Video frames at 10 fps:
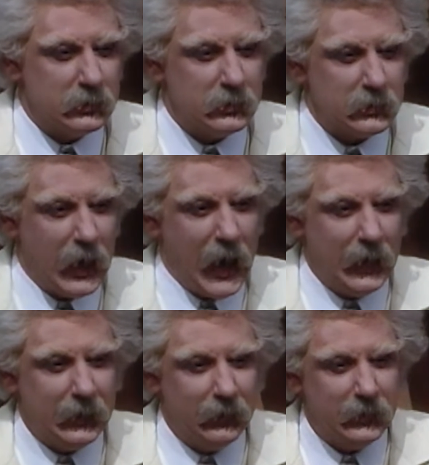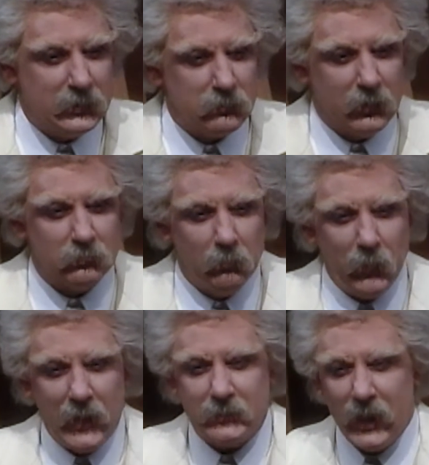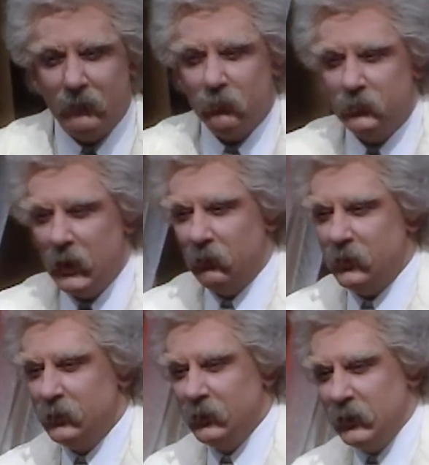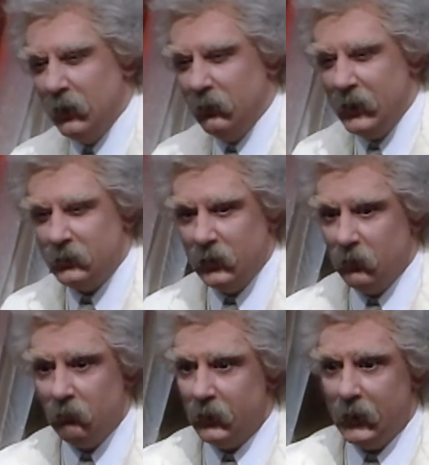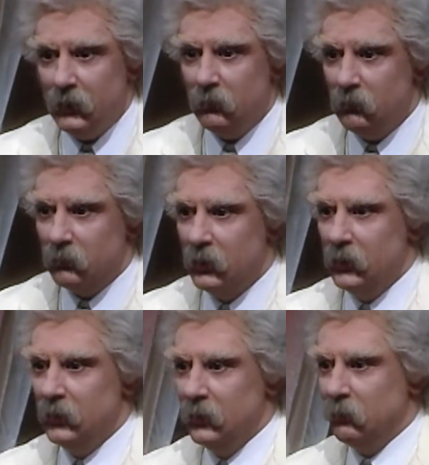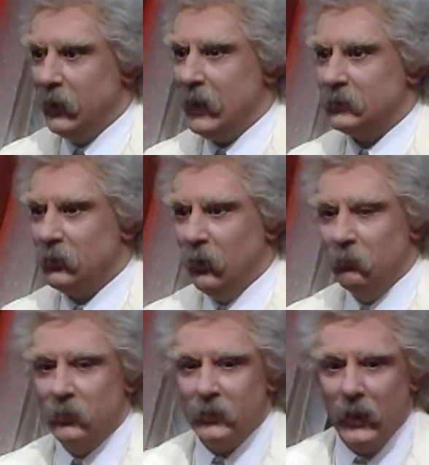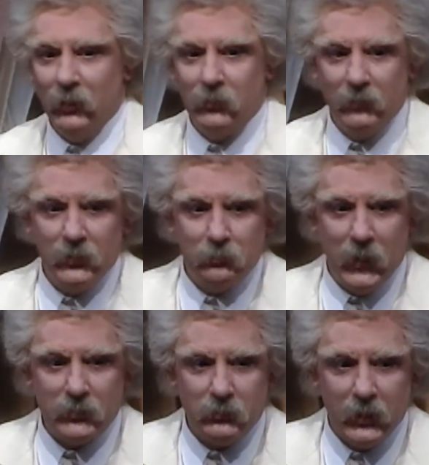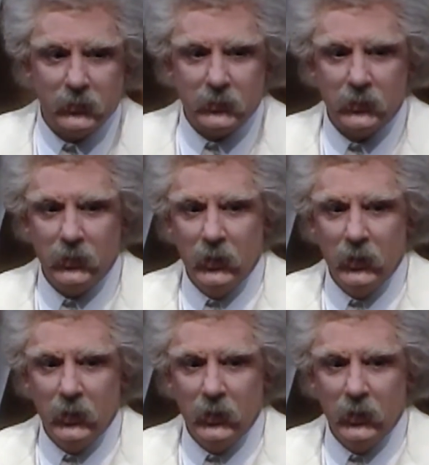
society, and these tricks were passed down from generation to generation. Only he knew. But I saw him one day, one of his best tricks.